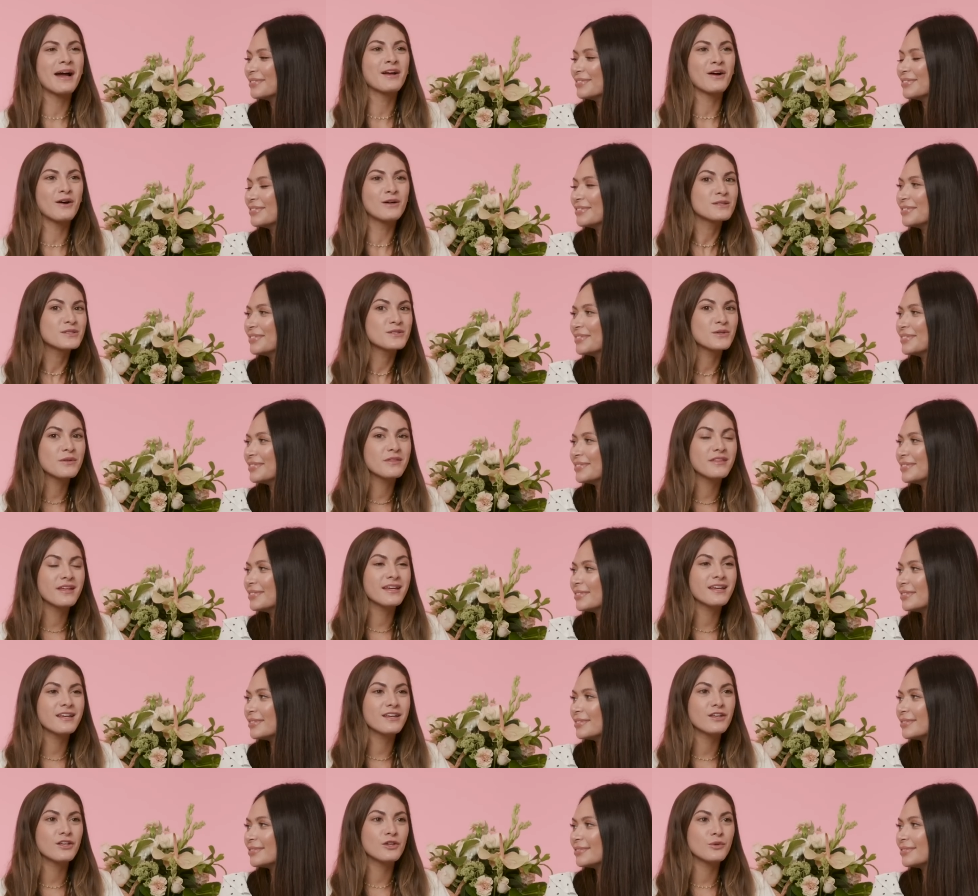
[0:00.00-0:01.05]
Speaker 1: I also
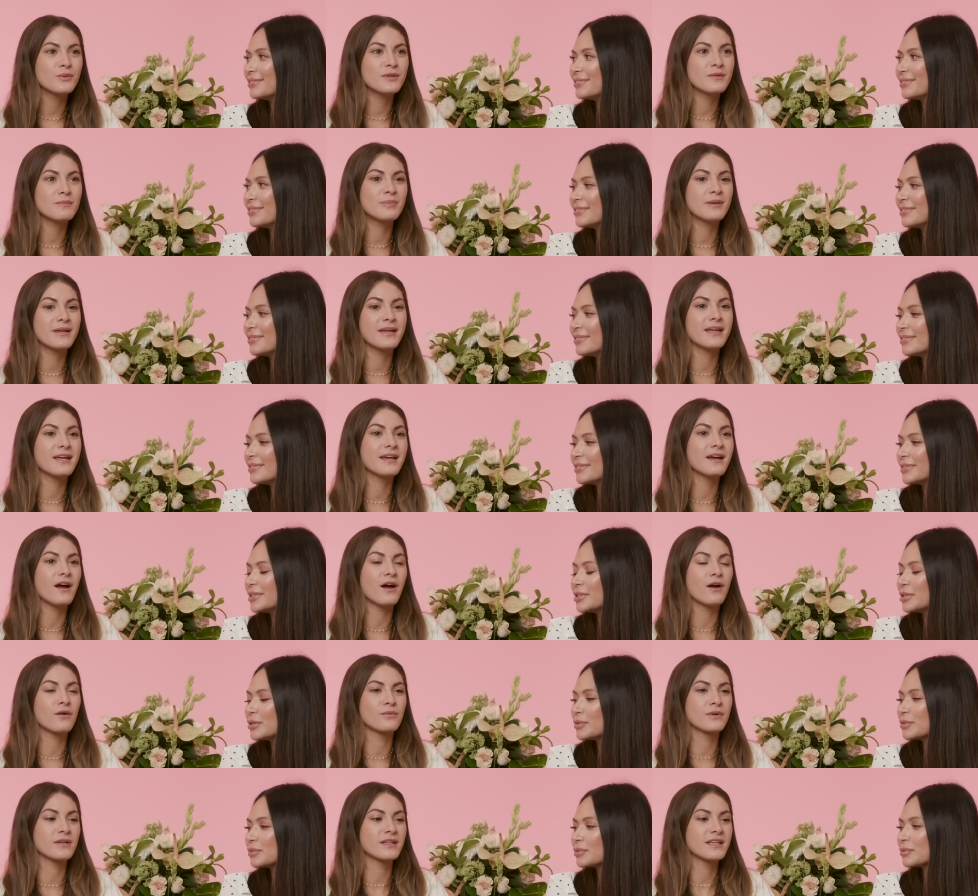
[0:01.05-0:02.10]
think you would be
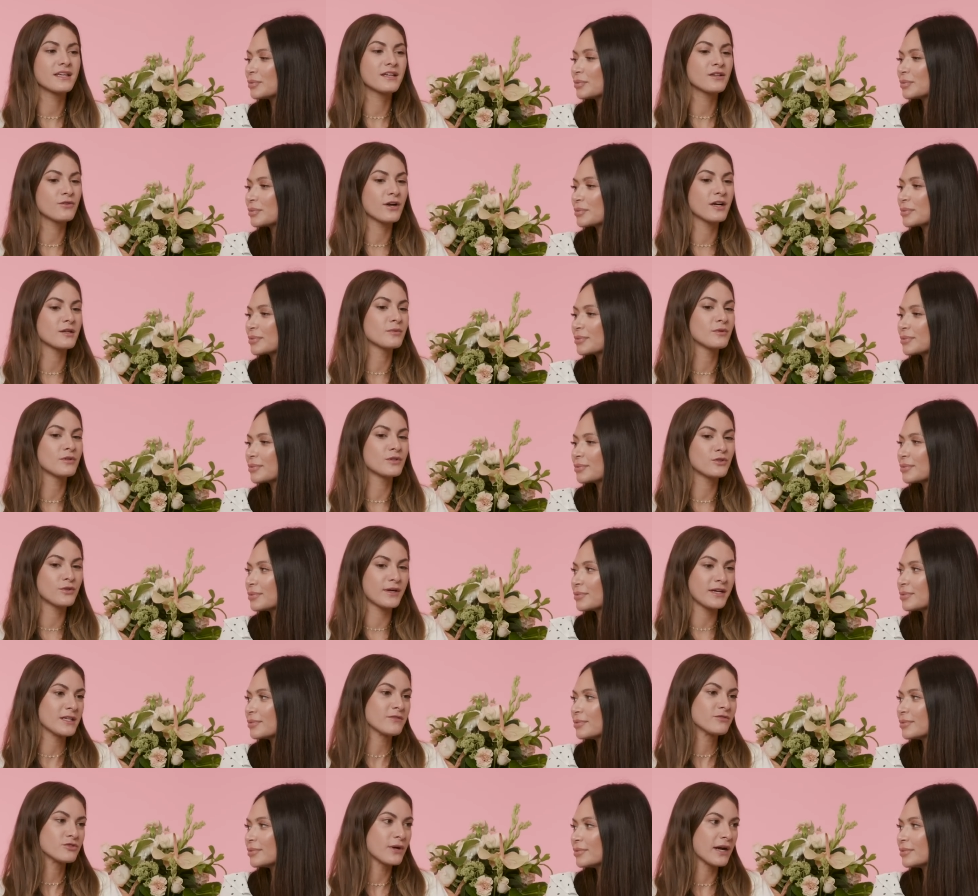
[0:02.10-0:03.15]
a really incredible
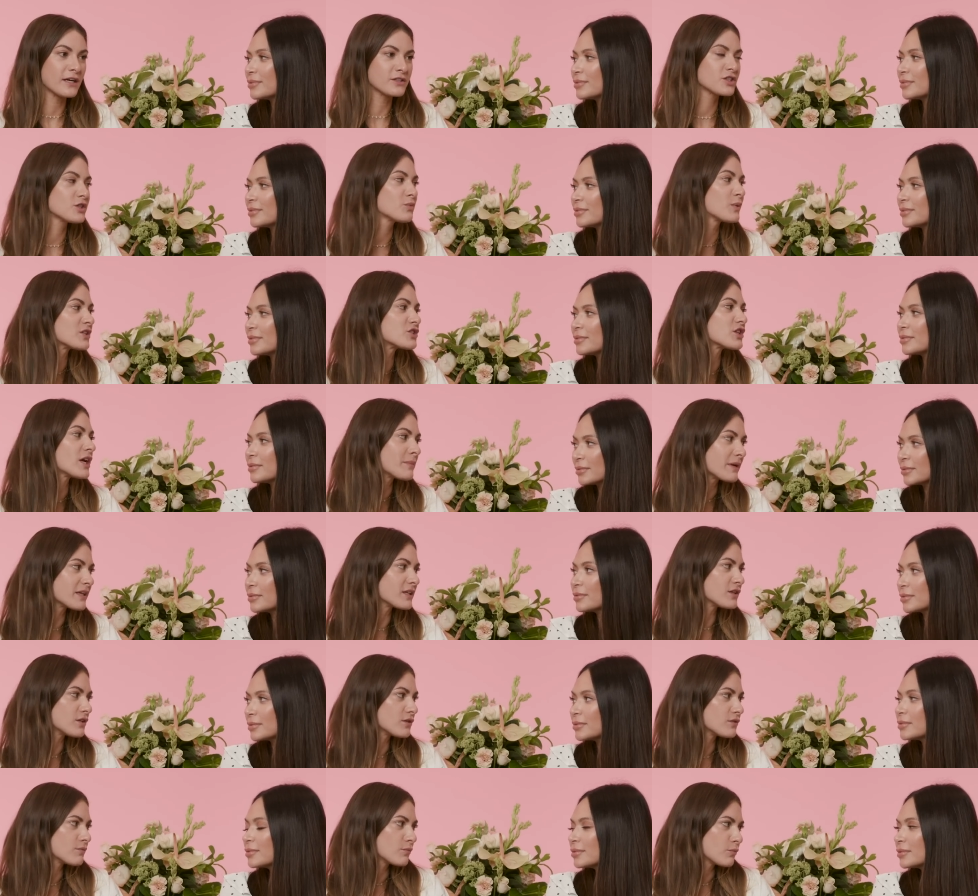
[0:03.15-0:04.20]
creative director, which I
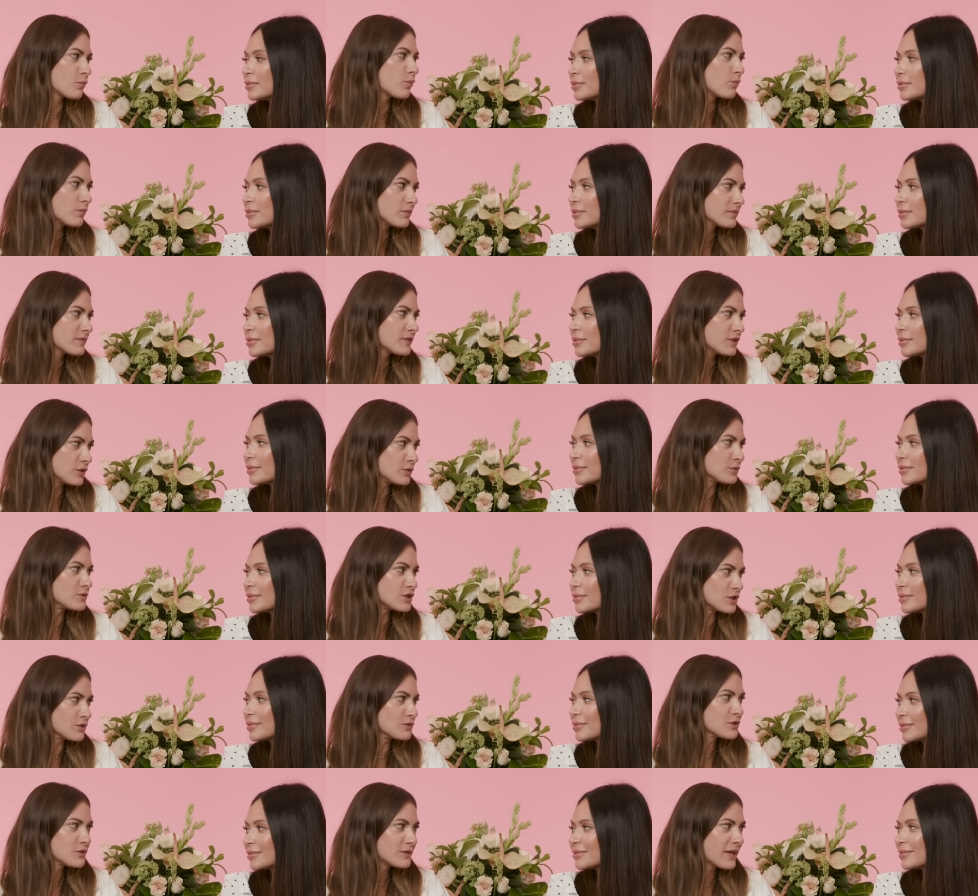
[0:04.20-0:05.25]
mean, you
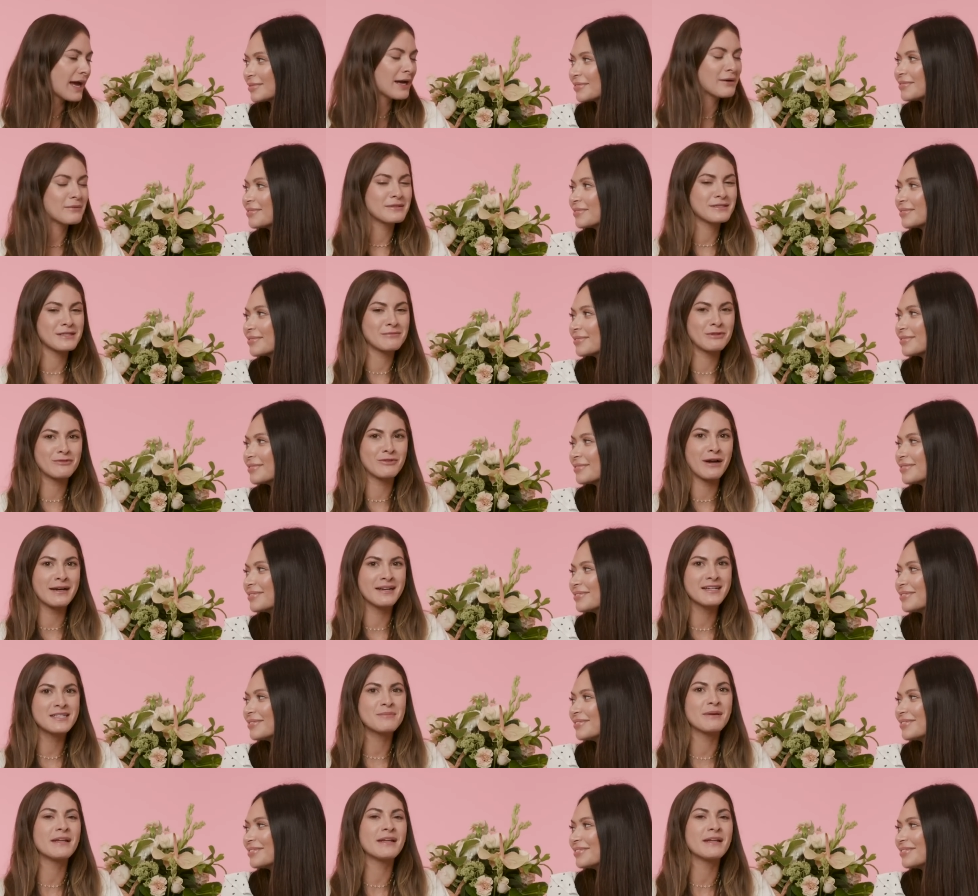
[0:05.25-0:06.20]
do do that with Summer Fridays.